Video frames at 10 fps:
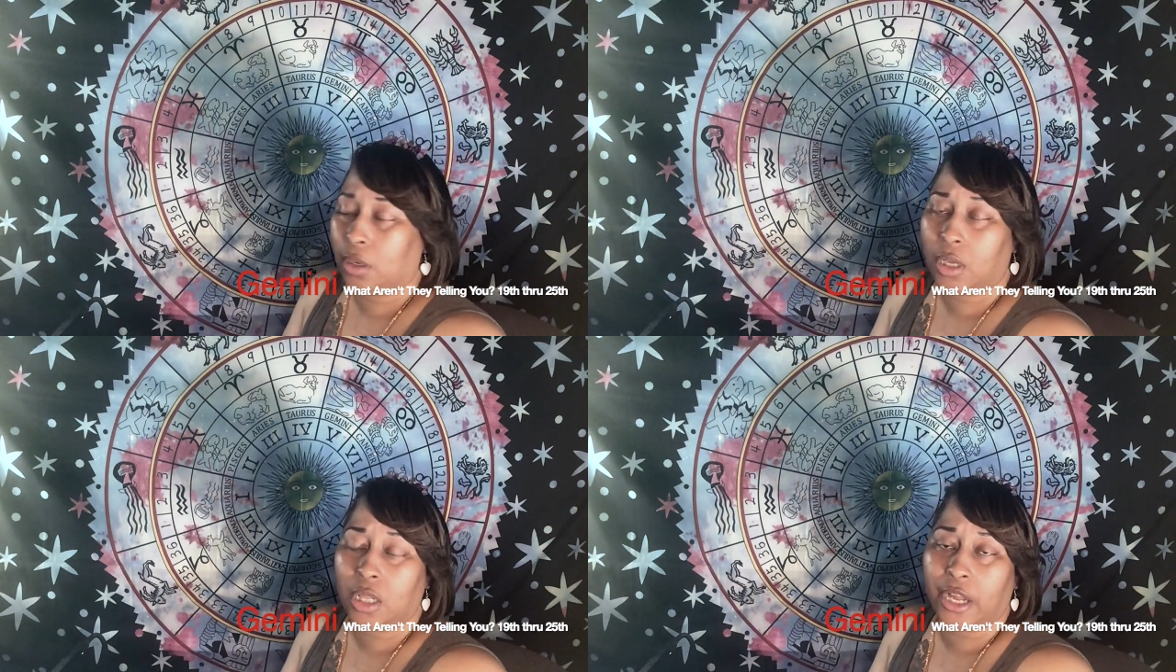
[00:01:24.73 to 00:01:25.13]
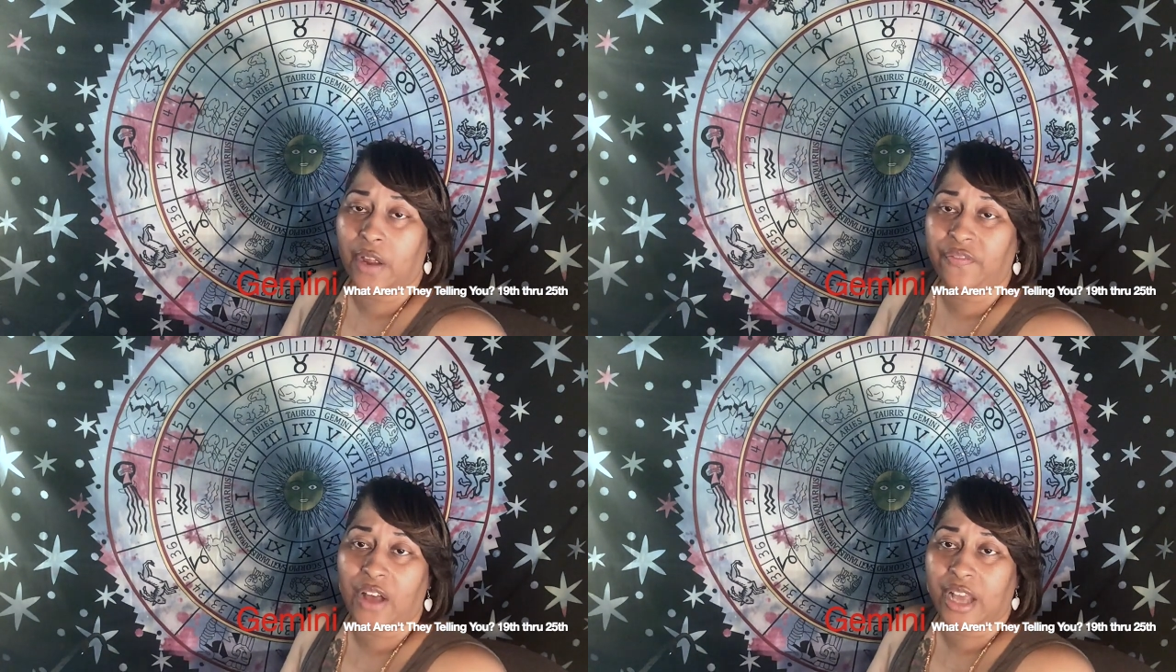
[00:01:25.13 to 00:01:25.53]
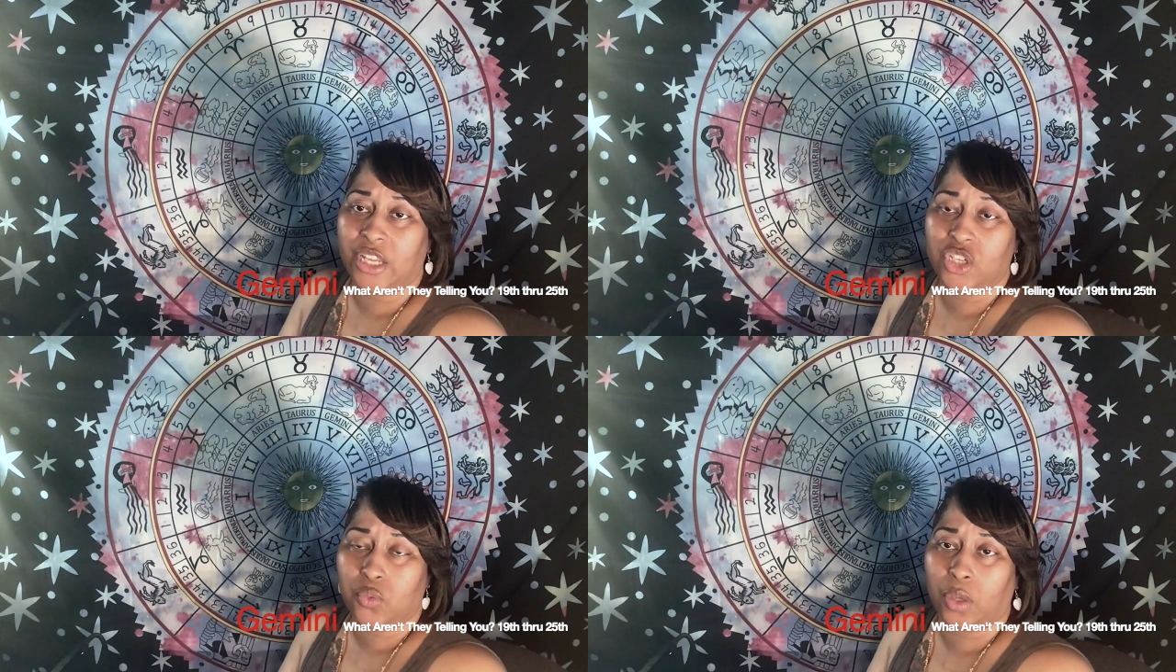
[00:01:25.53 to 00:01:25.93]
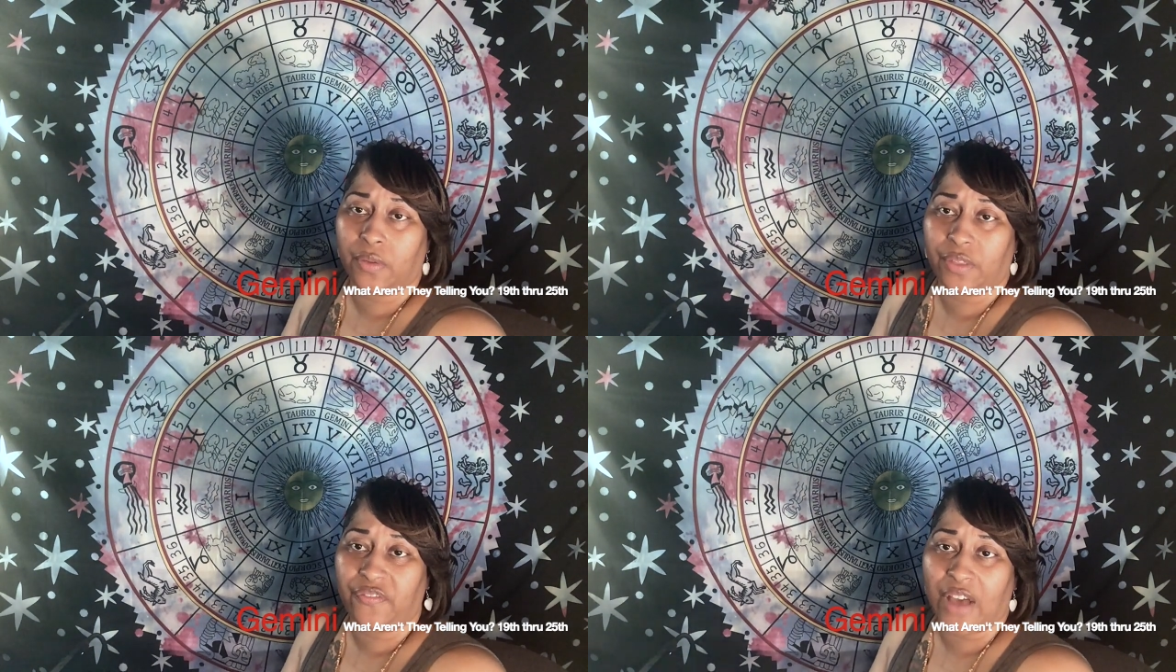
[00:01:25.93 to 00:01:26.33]
clarify each one
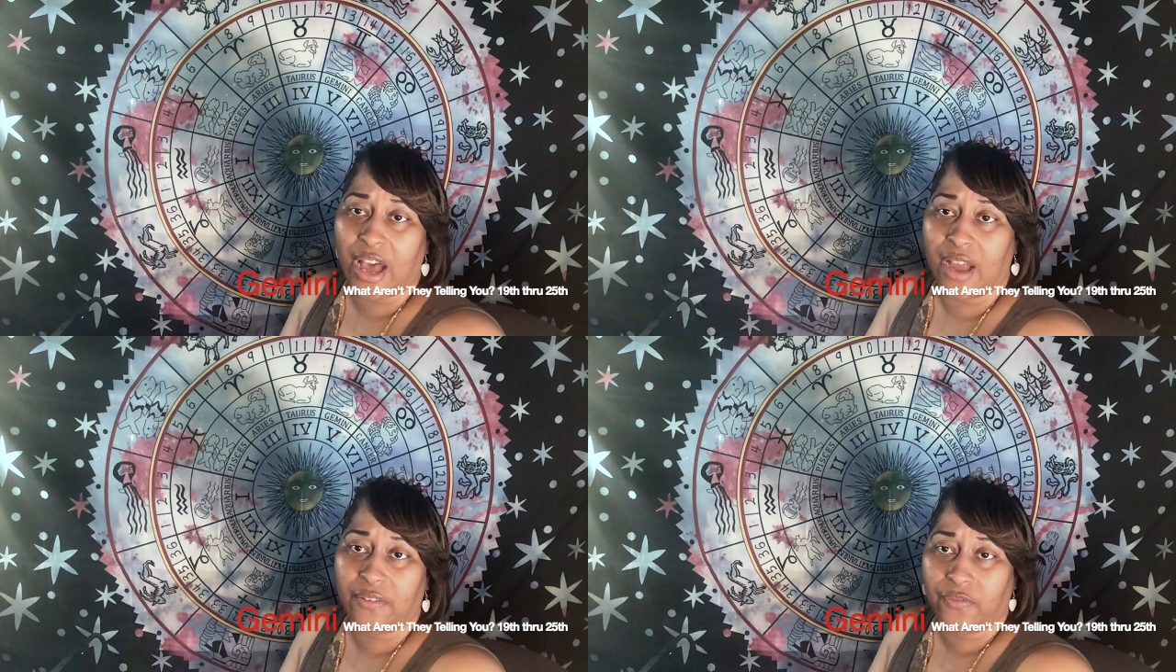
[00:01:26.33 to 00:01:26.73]
of the five